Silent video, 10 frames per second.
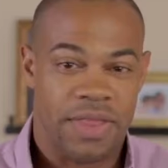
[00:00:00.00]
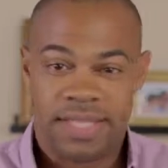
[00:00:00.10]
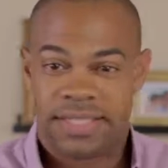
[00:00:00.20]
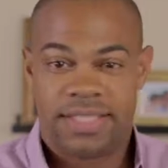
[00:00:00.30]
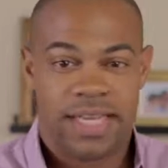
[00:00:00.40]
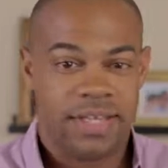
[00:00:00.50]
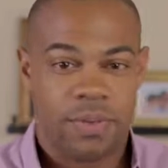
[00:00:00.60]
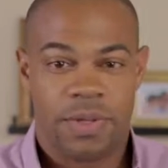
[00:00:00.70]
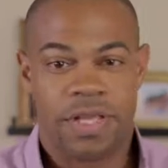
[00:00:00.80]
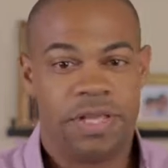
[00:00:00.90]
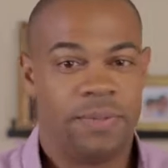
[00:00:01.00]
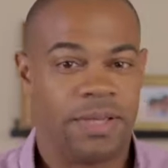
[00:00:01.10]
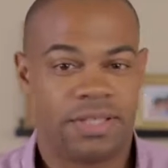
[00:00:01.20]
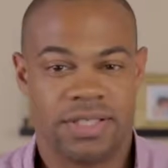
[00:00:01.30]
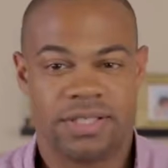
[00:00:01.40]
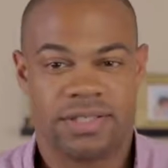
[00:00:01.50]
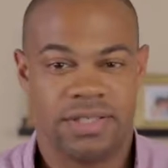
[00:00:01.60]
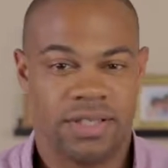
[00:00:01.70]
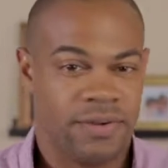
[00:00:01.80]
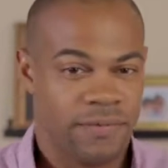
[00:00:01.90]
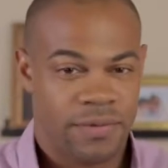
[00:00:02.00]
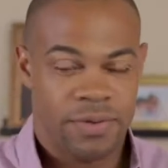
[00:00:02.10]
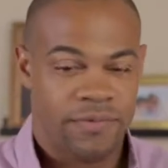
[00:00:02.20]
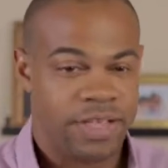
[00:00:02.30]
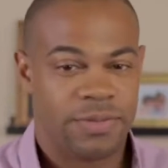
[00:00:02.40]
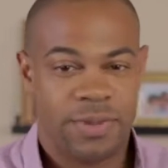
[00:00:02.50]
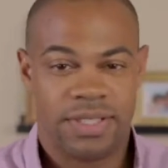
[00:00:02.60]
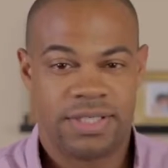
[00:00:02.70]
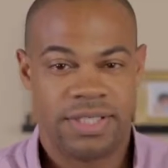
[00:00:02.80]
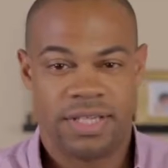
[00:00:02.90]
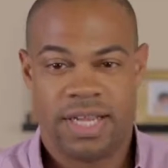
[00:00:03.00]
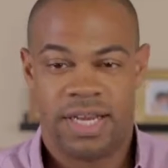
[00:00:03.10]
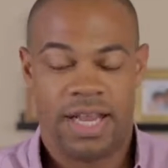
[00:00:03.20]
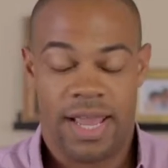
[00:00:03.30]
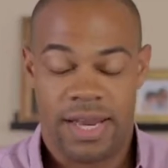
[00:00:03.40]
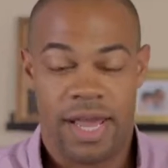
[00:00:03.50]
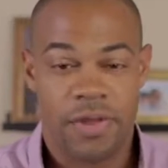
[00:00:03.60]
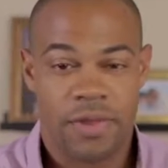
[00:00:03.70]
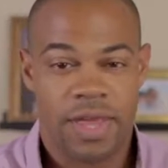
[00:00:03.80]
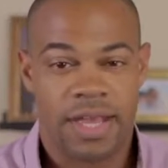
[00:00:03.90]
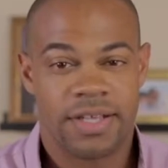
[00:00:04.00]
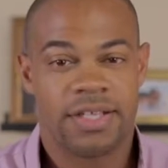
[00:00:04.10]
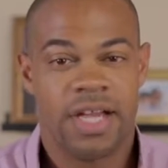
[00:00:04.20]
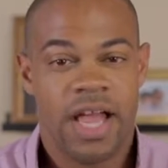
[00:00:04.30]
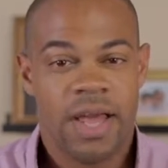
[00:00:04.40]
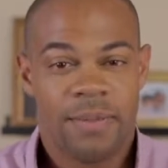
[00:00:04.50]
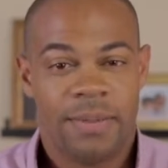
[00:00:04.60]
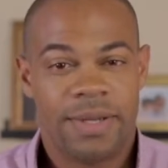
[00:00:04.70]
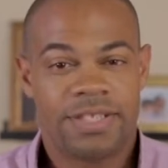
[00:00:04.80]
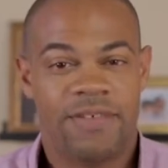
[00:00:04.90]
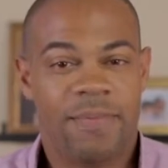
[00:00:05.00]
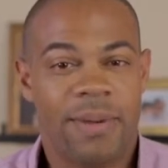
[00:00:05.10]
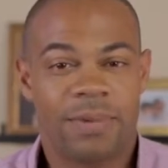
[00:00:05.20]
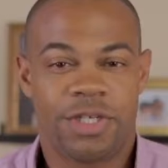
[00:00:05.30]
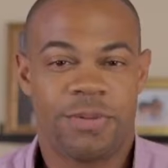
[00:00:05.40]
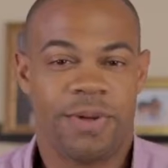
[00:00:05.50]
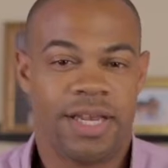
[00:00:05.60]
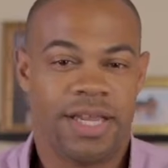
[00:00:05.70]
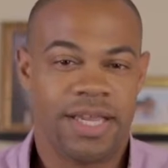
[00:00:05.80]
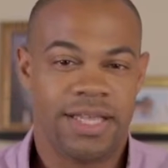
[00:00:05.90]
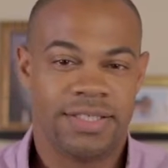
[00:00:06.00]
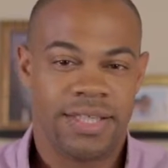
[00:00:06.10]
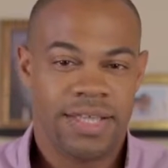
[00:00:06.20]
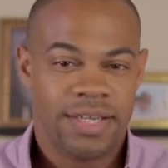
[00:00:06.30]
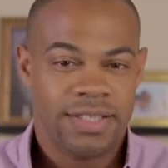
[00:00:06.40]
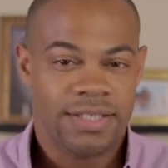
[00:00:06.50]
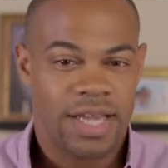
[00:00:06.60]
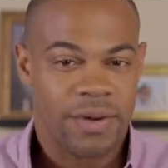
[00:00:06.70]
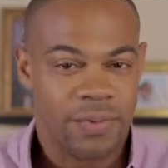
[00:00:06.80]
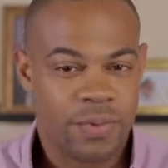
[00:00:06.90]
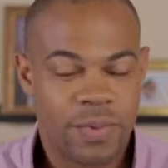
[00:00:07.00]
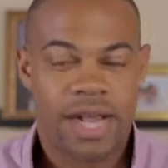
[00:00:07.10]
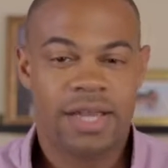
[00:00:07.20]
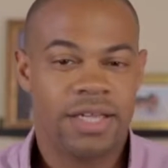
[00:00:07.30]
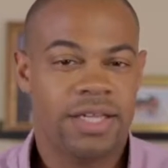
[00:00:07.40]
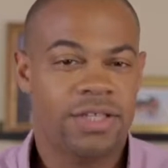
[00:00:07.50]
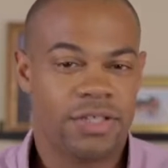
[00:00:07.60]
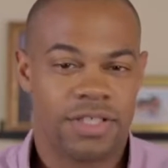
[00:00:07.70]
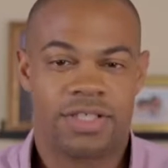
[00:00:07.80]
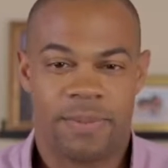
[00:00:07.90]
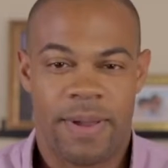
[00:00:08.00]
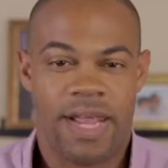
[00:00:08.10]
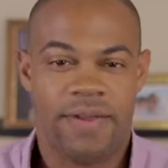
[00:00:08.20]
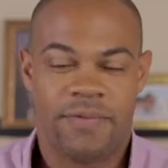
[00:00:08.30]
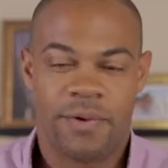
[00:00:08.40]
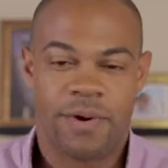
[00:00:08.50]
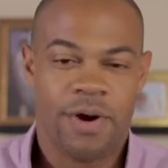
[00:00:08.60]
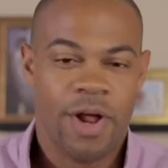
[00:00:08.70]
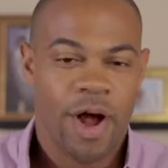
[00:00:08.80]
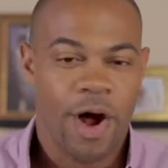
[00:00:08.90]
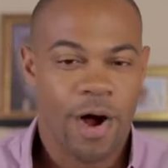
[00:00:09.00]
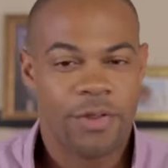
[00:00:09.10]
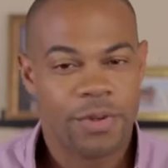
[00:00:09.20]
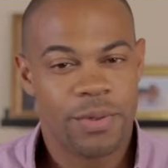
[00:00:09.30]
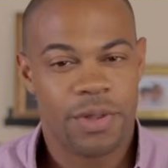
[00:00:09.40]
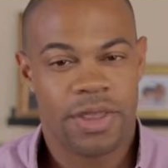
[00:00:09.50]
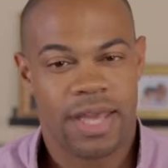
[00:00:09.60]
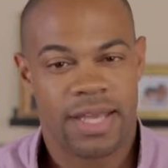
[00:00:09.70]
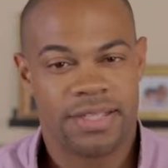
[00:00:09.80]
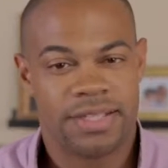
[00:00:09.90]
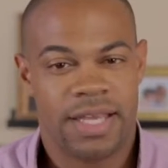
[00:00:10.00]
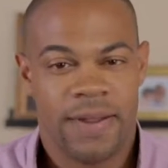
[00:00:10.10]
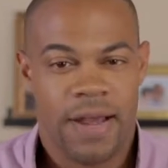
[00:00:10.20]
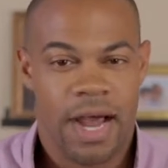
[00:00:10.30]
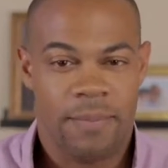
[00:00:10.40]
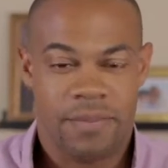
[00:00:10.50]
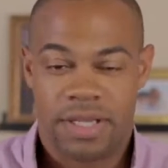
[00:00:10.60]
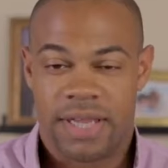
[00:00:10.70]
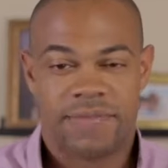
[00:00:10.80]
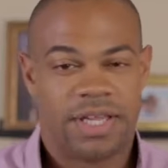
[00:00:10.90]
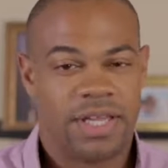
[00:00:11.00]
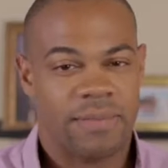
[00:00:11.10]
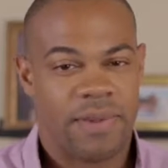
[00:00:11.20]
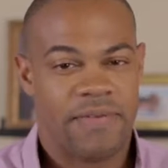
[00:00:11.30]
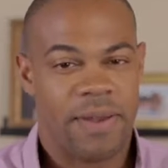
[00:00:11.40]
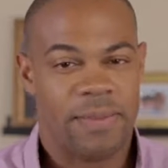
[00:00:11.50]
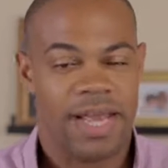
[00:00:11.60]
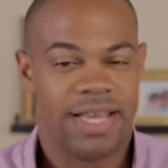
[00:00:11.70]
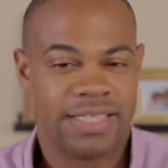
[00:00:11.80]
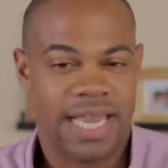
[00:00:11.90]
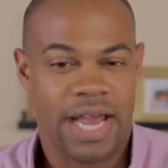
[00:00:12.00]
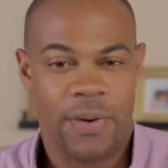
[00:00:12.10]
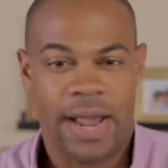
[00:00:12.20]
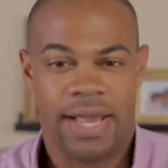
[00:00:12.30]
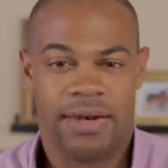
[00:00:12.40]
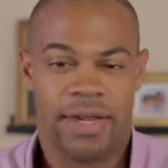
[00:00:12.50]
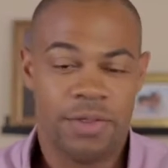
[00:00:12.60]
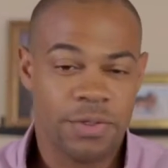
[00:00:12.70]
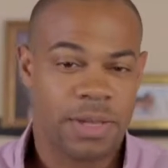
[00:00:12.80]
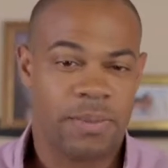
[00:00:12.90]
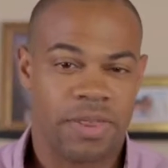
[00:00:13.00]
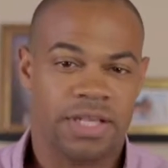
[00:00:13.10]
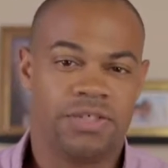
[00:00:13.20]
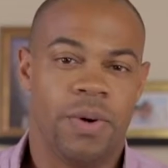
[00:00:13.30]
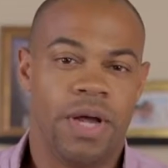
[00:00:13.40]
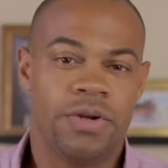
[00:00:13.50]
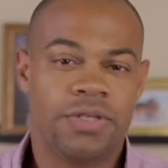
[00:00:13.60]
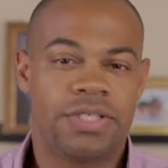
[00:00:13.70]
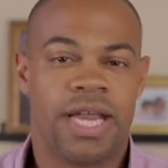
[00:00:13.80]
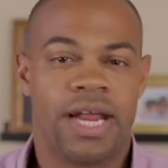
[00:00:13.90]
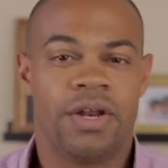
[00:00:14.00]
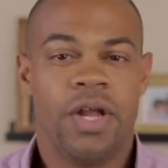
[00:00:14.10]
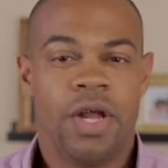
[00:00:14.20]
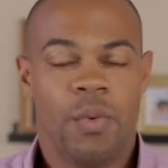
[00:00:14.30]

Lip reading: that stays within the business for investments and other things. But my self-publishing money is directly just to pay for all the cool things, the lifestyle that my family has now, and those type of things. So understand